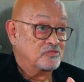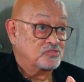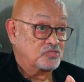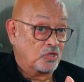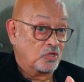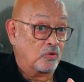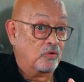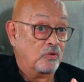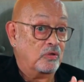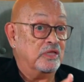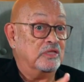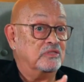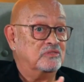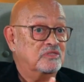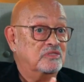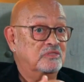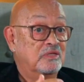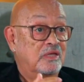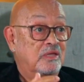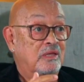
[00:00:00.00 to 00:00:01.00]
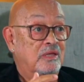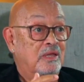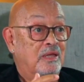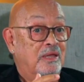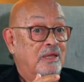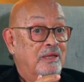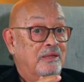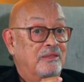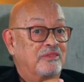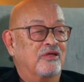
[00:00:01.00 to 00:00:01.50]
So it's
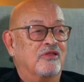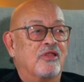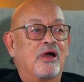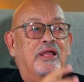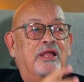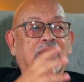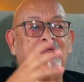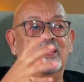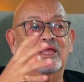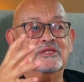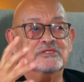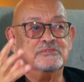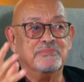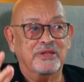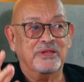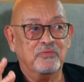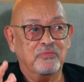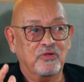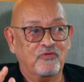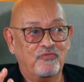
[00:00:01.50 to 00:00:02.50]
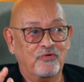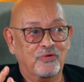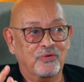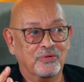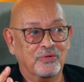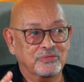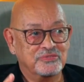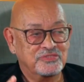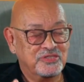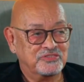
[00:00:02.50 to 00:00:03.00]
they're not getting as many
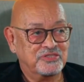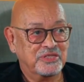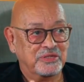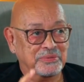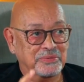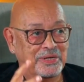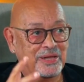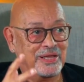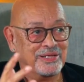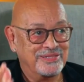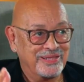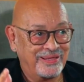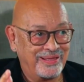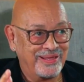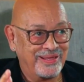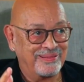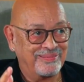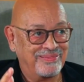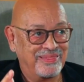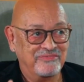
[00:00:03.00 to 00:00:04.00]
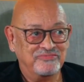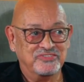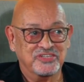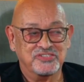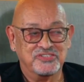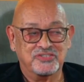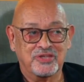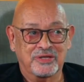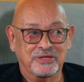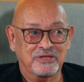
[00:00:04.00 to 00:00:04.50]
referrals as they would like to get. They've
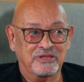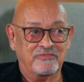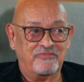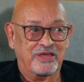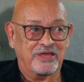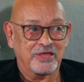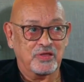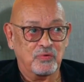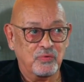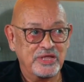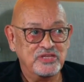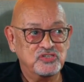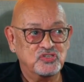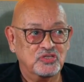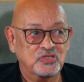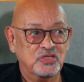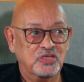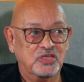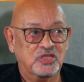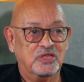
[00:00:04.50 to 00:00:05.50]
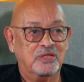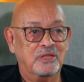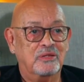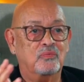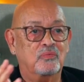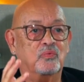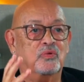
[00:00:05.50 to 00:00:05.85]
just done an evaluation.